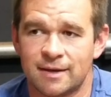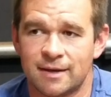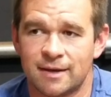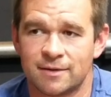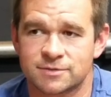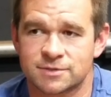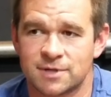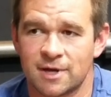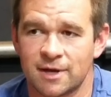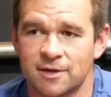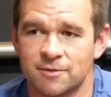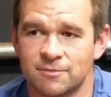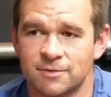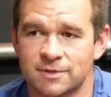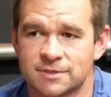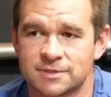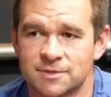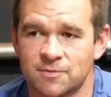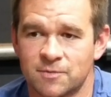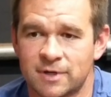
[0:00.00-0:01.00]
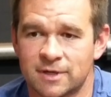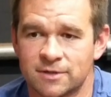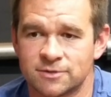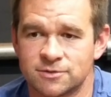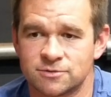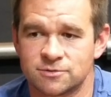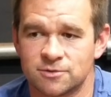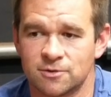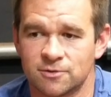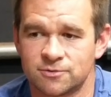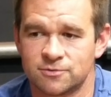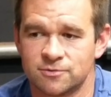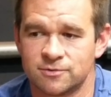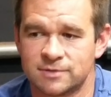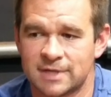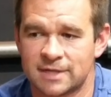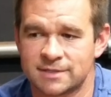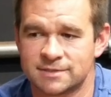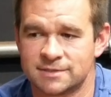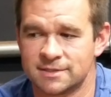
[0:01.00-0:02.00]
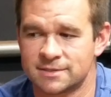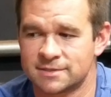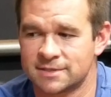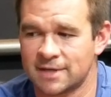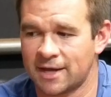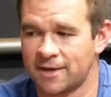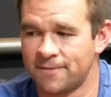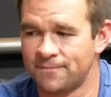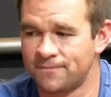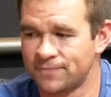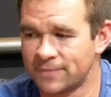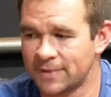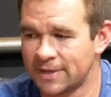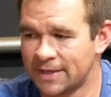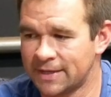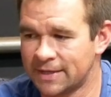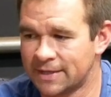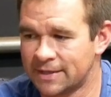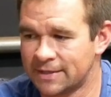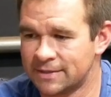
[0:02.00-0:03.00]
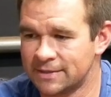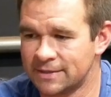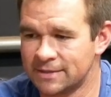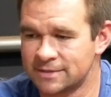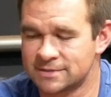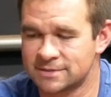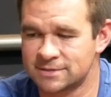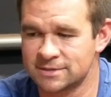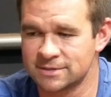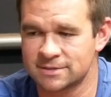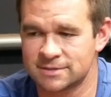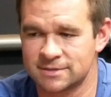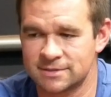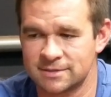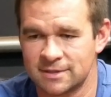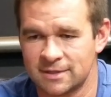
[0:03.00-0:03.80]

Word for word: I was talking with someone else who's going through a test this time, and it's just,